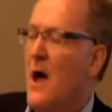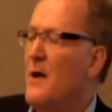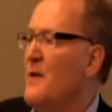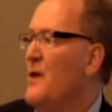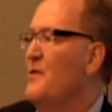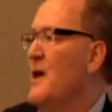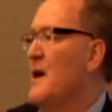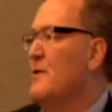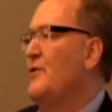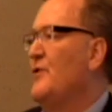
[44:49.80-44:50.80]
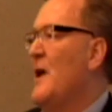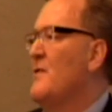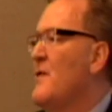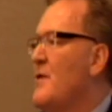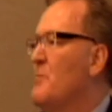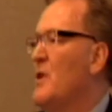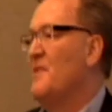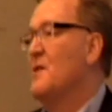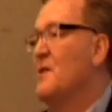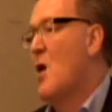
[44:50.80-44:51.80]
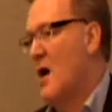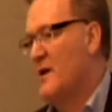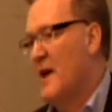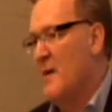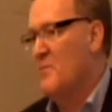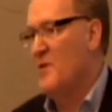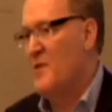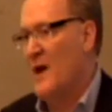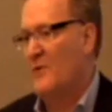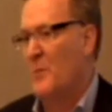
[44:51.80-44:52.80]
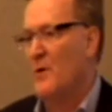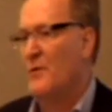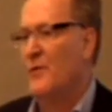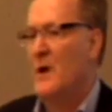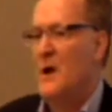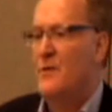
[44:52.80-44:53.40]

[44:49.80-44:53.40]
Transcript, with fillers: and I think they understand that they're playing the long game with experts.